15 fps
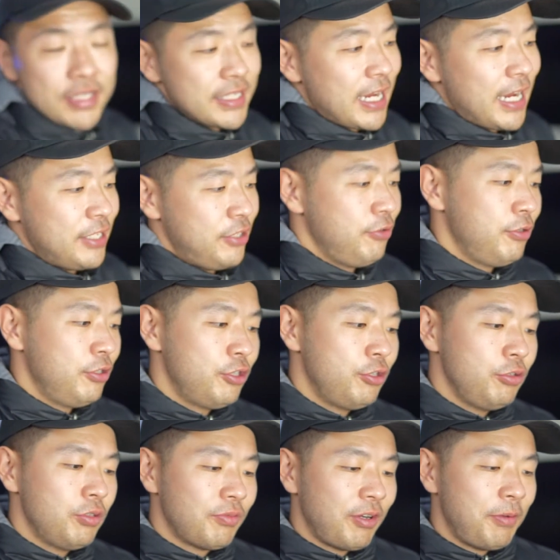size you can
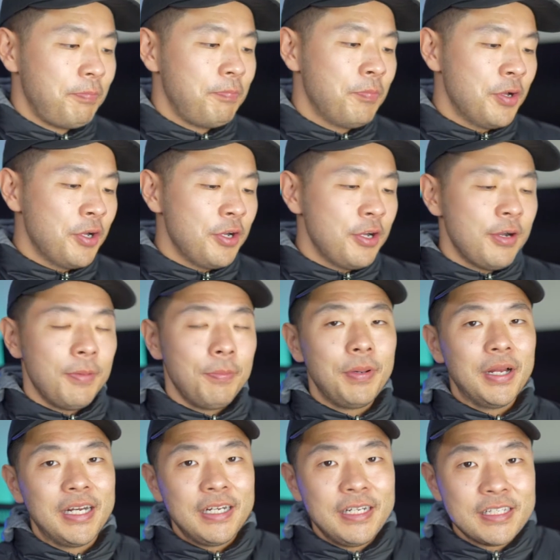choose from,
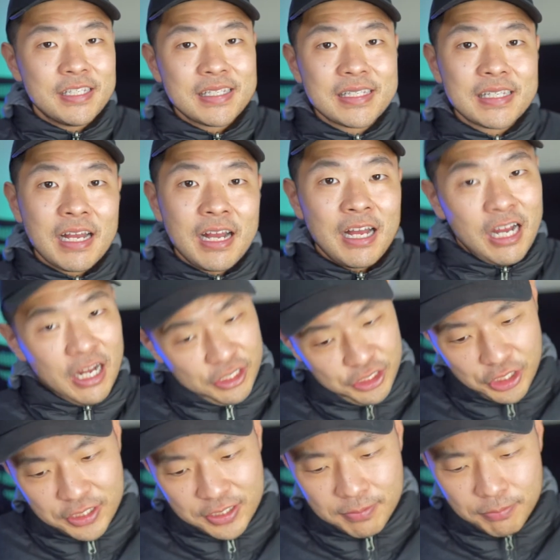but it is
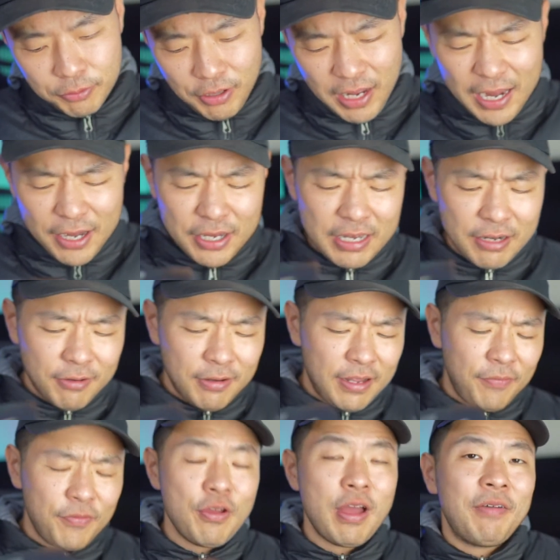adjustable. I hear
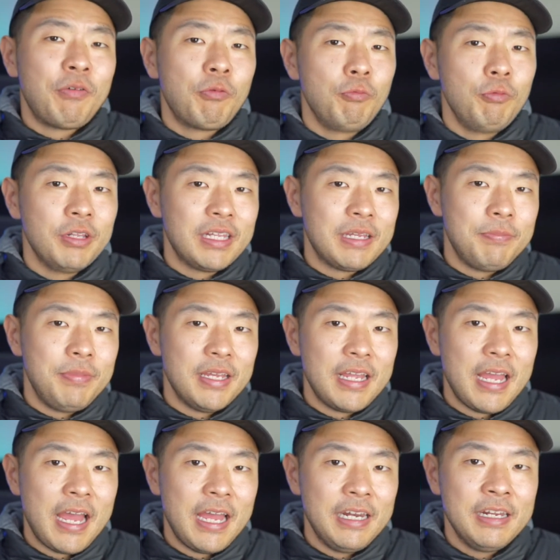if you have a really big
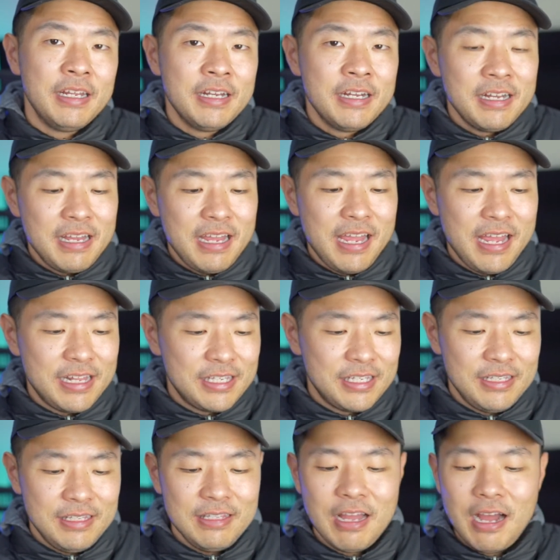head,
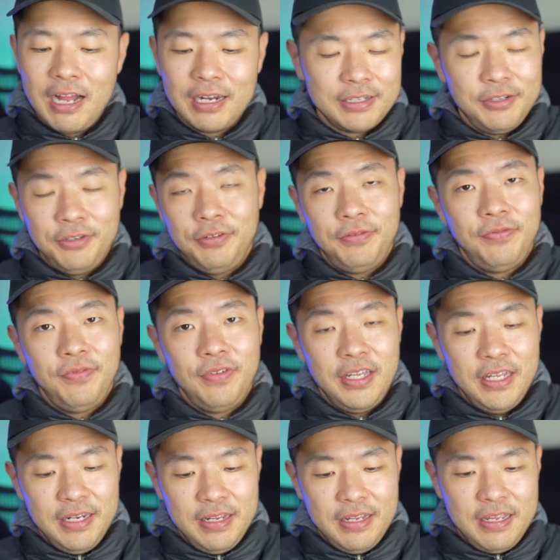it's not gonna
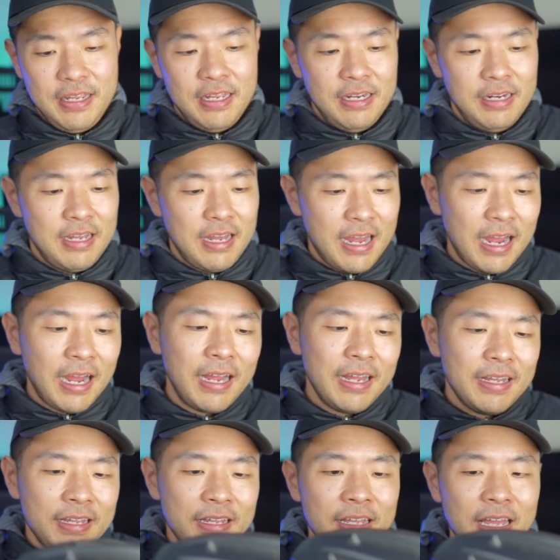fit, and
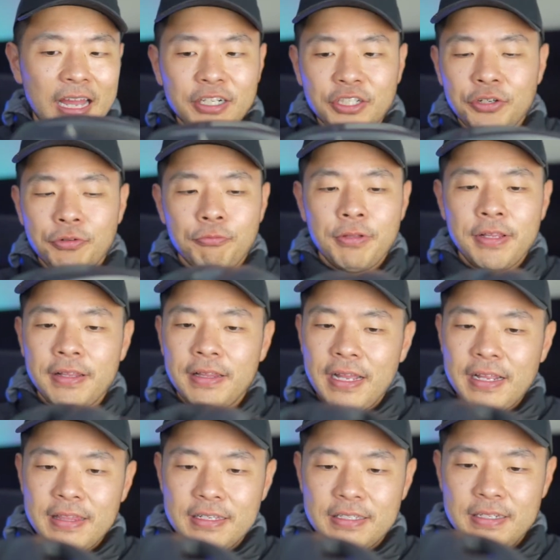I actually really
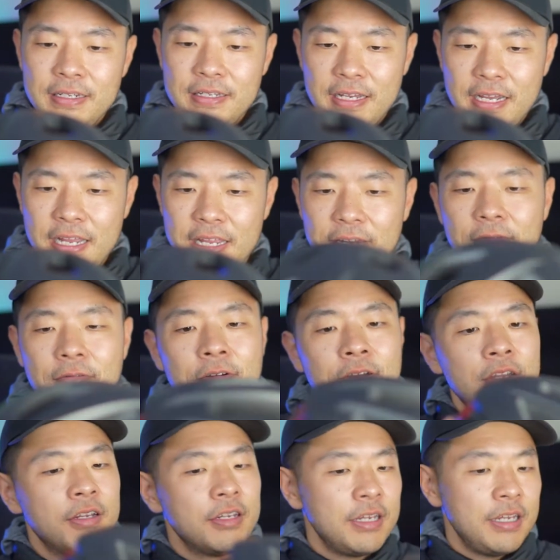like this design.
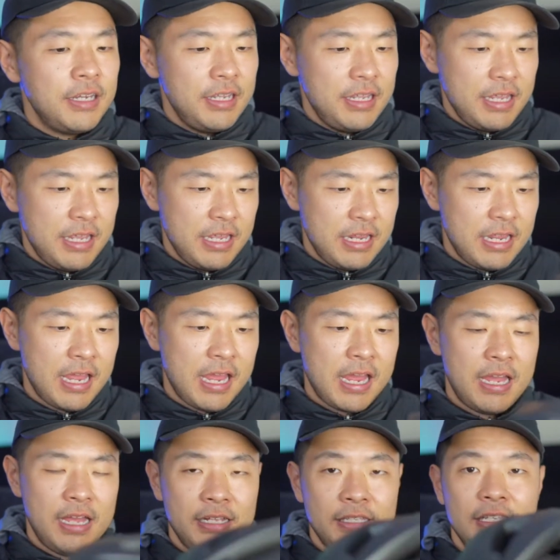It
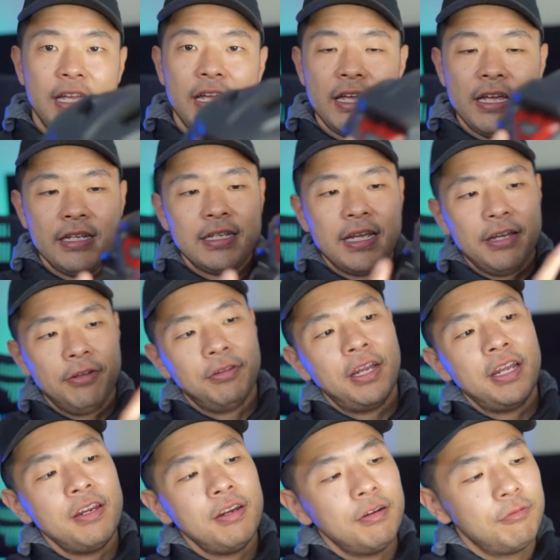has a tail
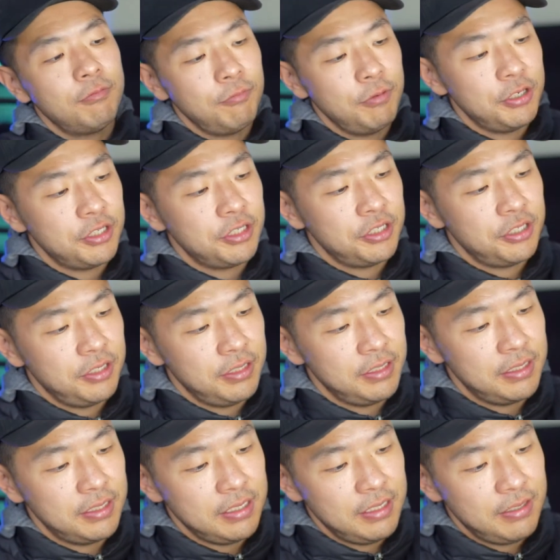light, which,
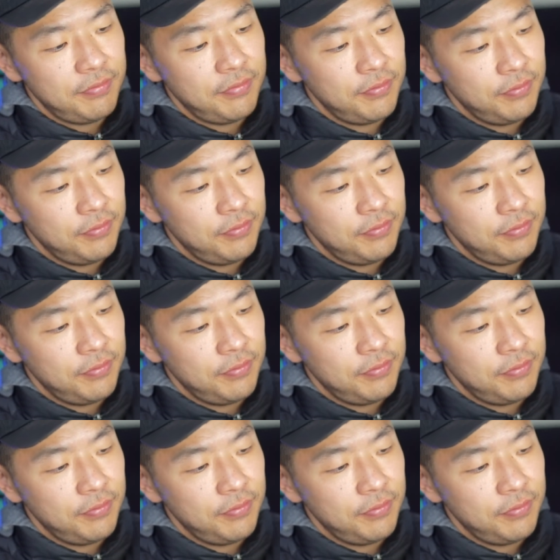let's see if